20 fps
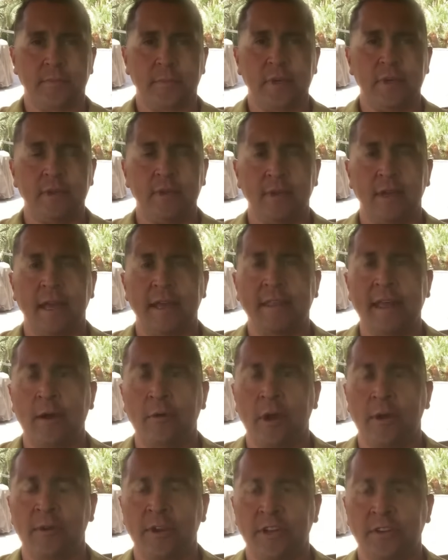And that
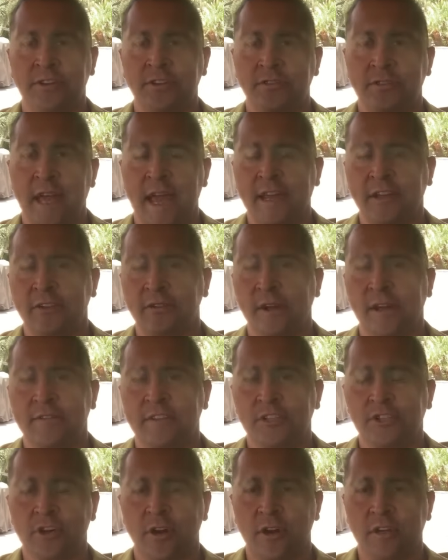way, when you do that, you don't have
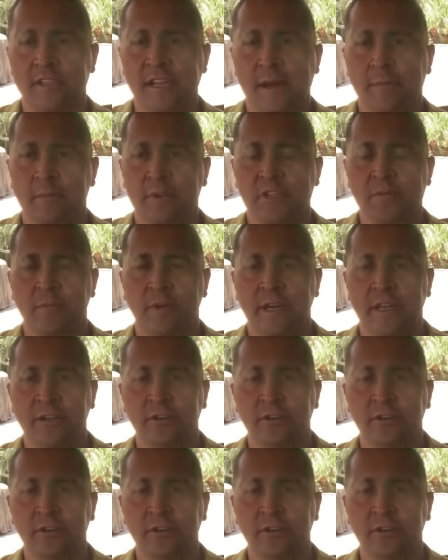to charge that much money.